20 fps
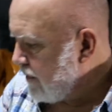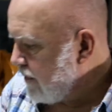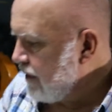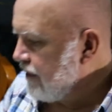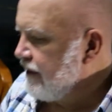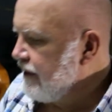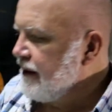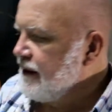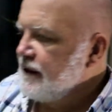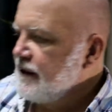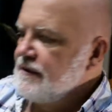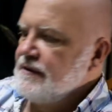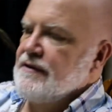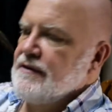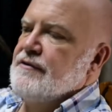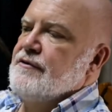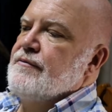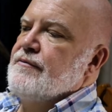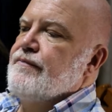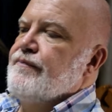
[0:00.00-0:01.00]

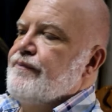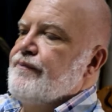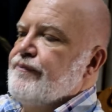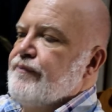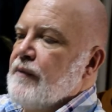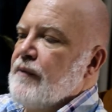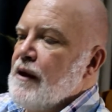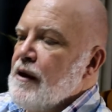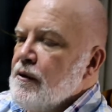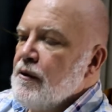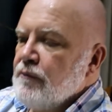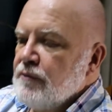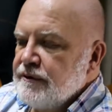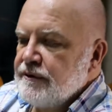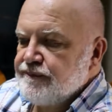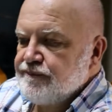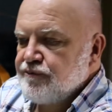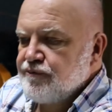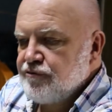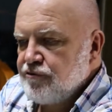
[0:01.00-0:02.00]
This was
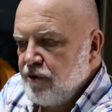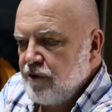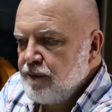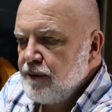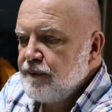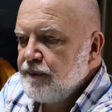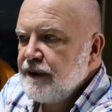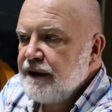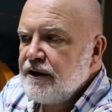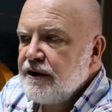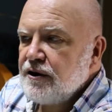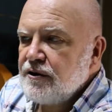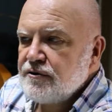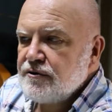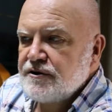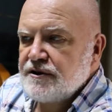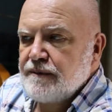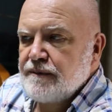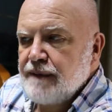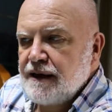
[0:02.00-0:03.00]
probably
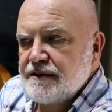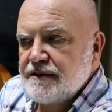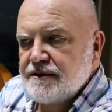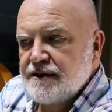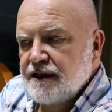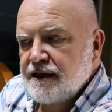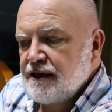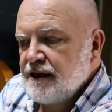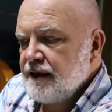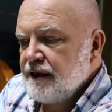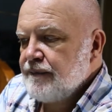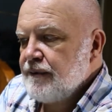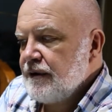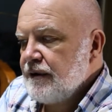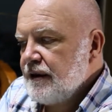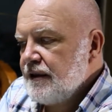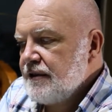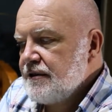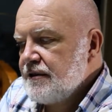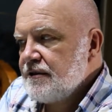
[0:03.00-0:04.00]
used domestically, but
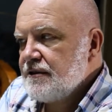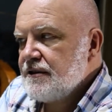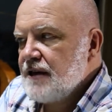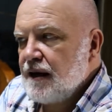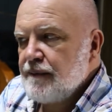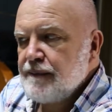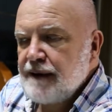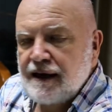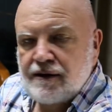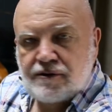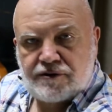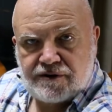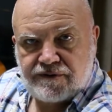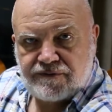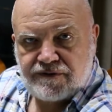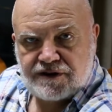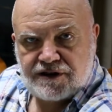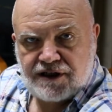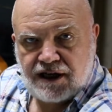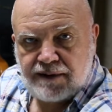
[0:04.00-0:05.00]
this has come out of a
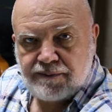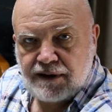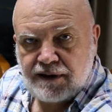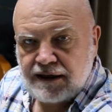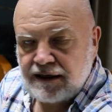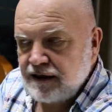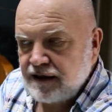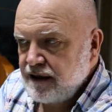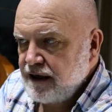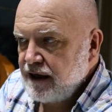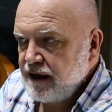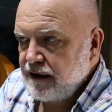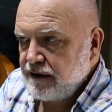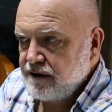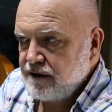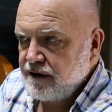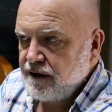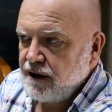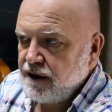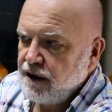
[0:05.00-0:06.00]
shamanic kit.
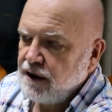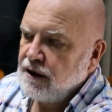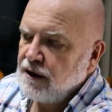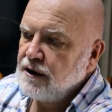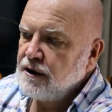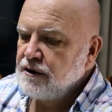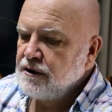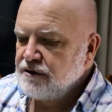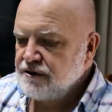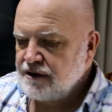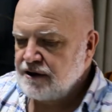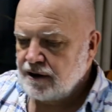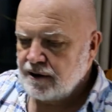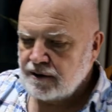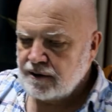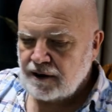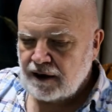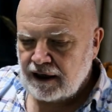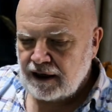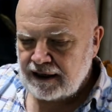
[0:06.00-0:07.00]

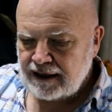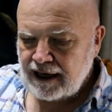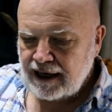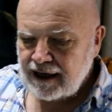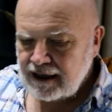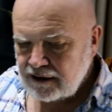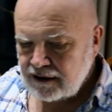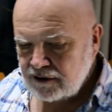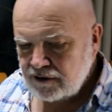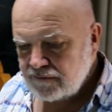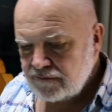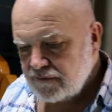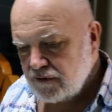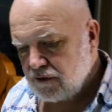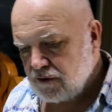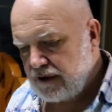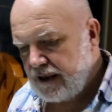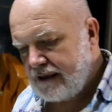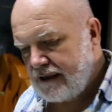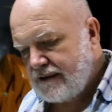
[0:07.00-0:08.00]
So again, you've
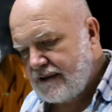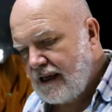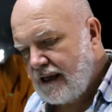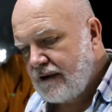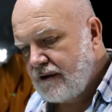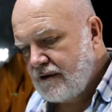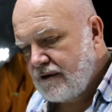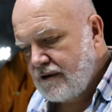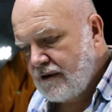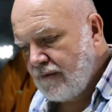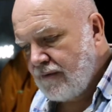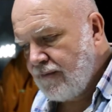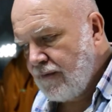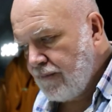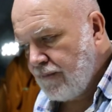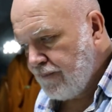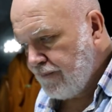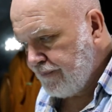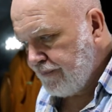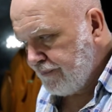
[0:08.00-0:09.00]
got that sense of,
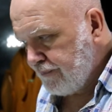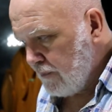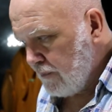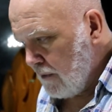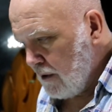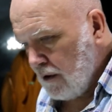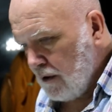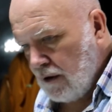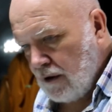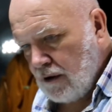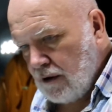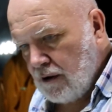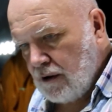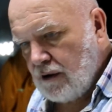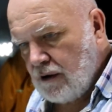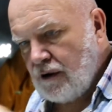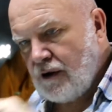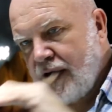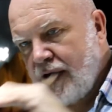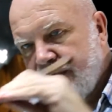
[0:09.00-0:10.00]

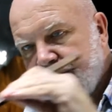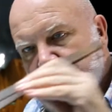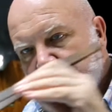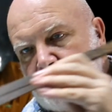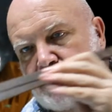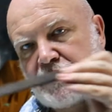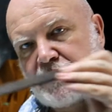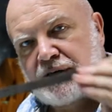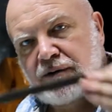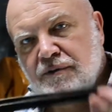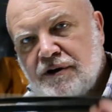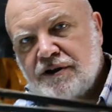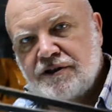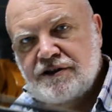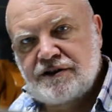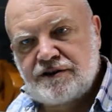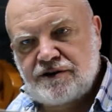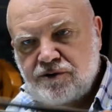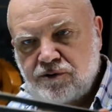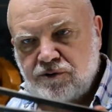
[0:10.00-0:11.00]
you have something which
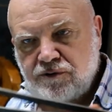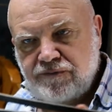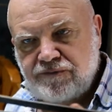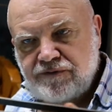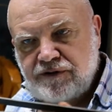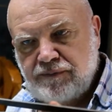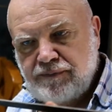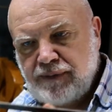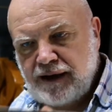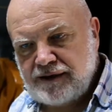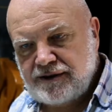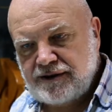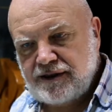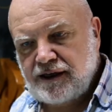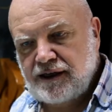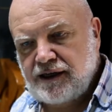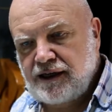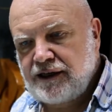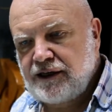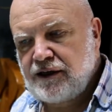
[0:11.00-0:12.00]
is sort of
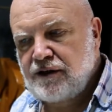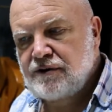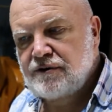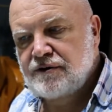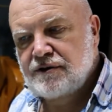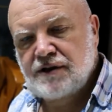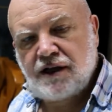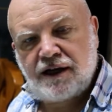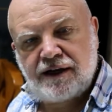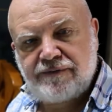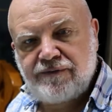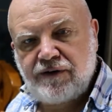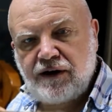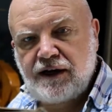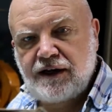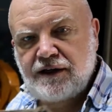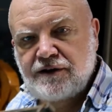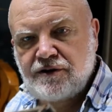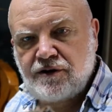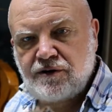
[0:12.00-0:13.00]
domestically used, like
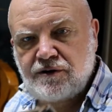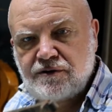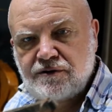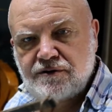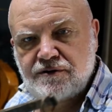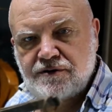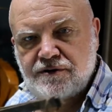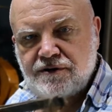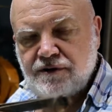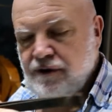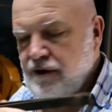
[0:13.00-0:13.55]
fire tongs,